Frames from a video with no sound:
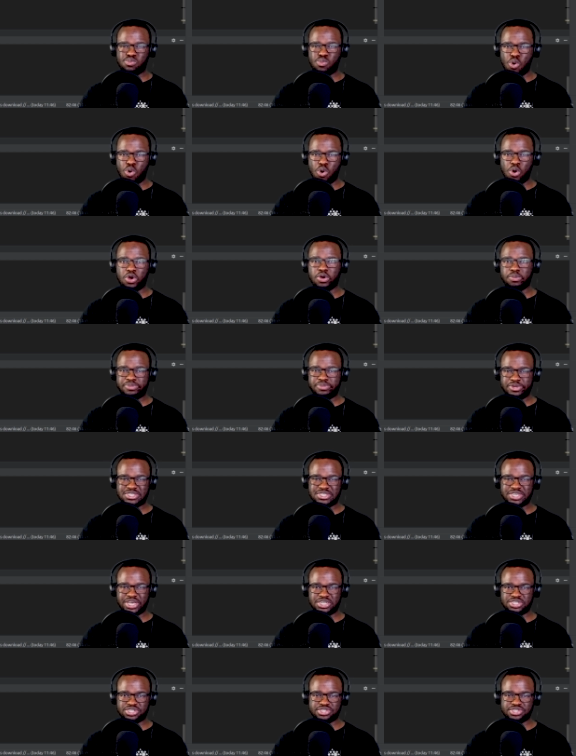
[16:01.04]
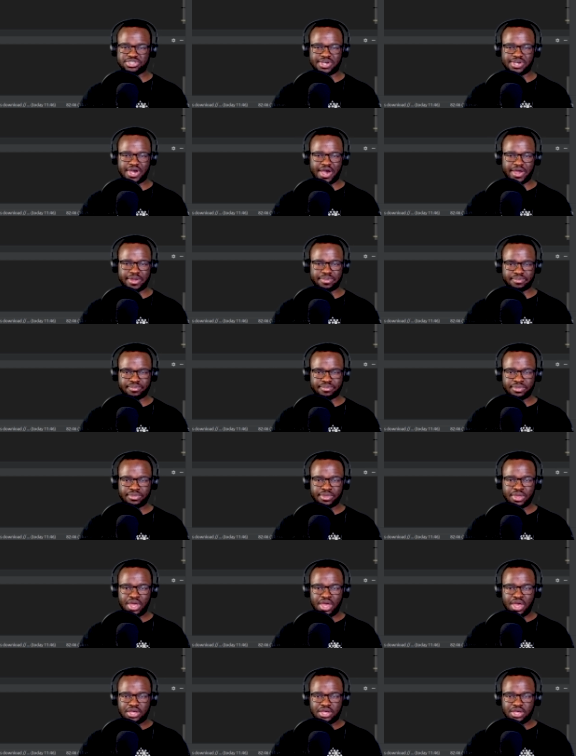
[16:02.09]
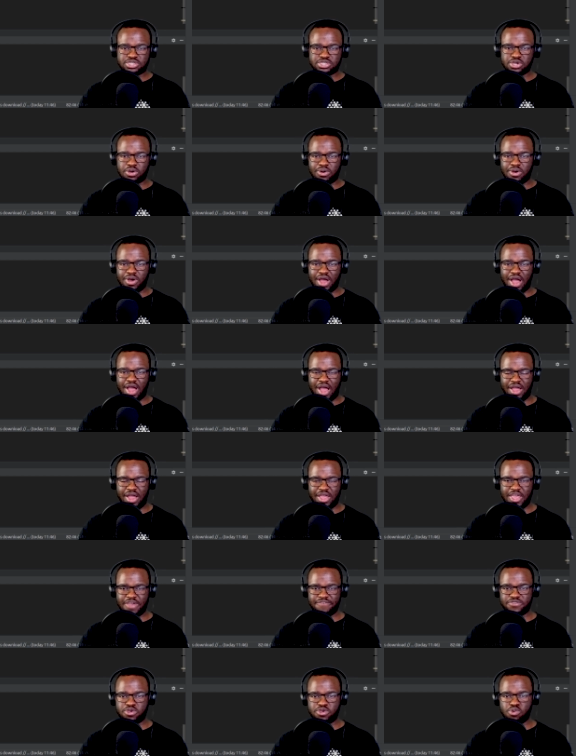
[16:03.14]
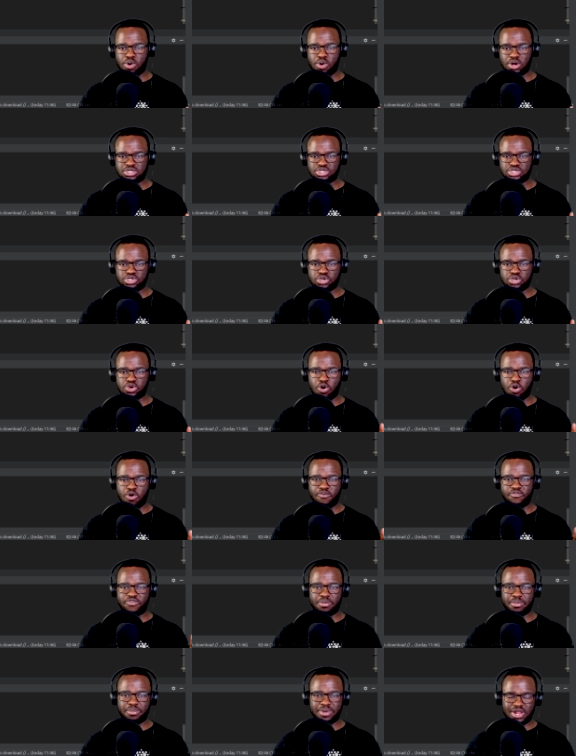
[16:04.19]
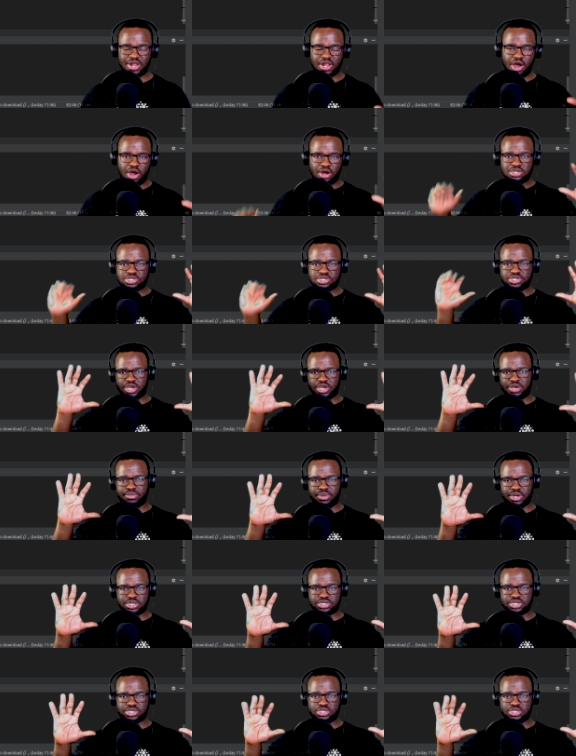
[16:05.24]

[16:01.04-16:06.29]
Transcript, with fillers: computation time. So if you want to go from a larger image into a